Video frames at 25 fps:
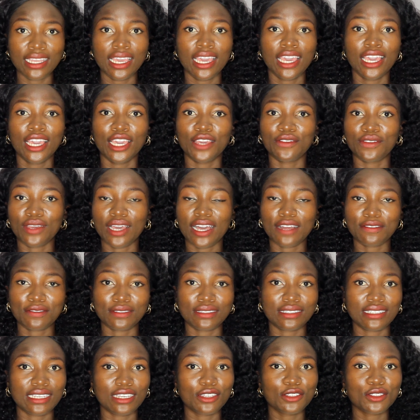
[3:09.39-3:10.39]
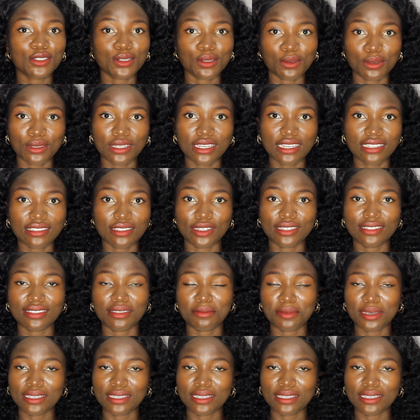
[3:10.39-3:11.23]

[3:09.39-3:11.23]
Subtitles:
if you have to take sodas, the